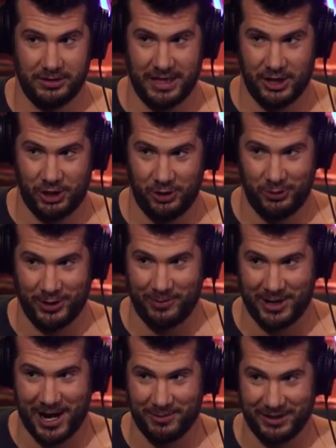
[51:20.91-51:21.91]
Issues that
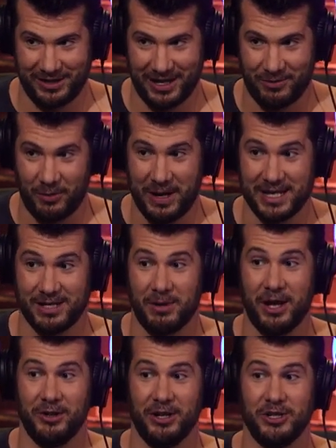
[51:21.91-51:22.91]
went on with there, where we had some
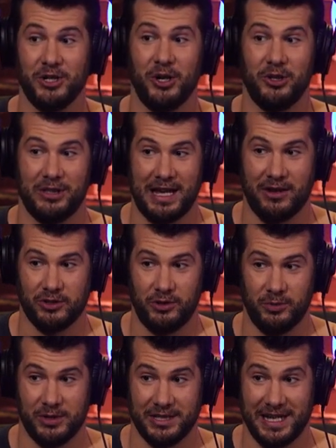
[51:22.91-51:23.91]
other internal
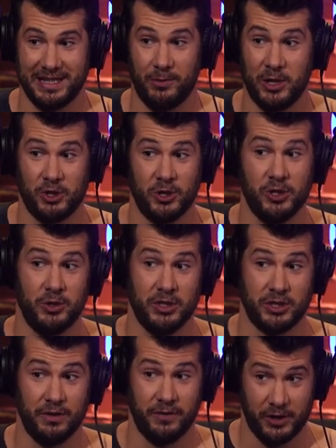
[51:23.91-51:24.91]
counsel who were saying that we shouldn't do
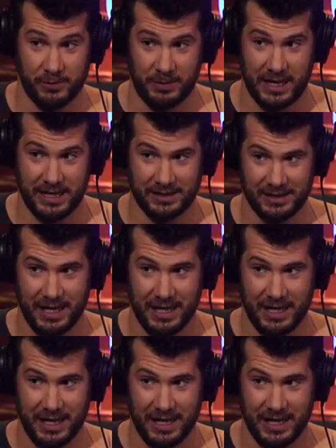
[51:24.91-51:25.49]
this in the first place.